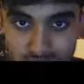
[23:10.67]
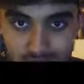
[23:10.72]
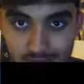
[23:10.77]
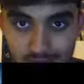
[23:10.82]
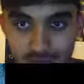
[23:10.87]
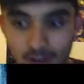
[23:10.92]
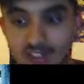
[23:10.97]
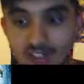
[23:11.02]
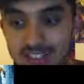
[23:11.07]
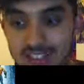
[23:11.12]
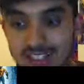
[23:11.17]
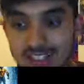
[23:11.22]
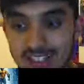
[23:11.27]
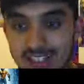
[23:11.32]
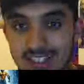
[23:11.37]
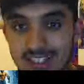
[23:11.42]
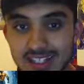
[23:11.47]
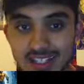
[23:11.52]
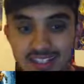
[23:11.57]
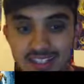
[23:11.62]

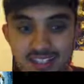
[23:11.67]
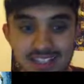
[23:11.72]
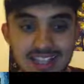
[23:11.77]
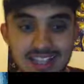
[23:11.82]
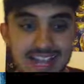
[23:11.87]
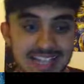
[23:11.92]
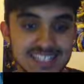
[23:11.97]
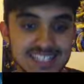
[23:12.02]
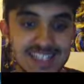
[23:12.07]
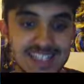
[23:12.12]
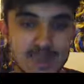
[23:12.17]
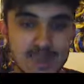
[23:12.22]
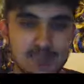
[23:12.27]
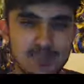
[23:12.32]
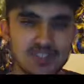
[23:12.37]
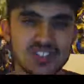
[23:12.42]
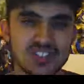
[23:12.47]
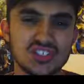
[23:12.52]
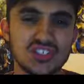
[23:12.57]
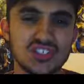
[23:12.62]
finally, last
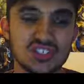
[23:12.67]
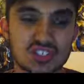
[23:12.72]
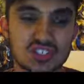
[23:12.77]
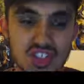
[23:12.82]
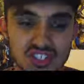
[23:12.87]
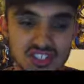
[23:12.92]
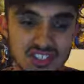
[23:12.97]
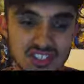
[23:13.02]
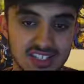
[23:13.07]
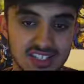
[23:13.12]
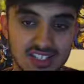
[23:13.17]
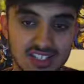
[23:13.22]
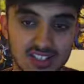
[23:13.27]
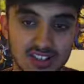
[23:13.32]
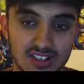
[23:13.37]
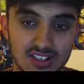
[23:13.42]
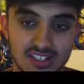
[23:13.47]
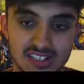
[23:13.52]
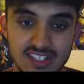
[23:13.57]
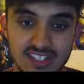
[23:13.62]
but certainly
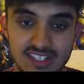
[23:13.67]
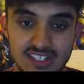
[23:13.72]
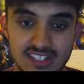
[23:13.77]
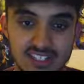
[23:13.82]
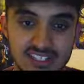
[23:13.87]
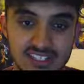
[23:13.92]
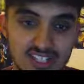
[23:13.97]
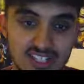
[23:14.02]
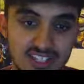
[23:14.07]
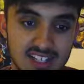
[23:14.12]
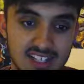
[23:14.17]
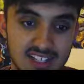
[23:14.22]
not least,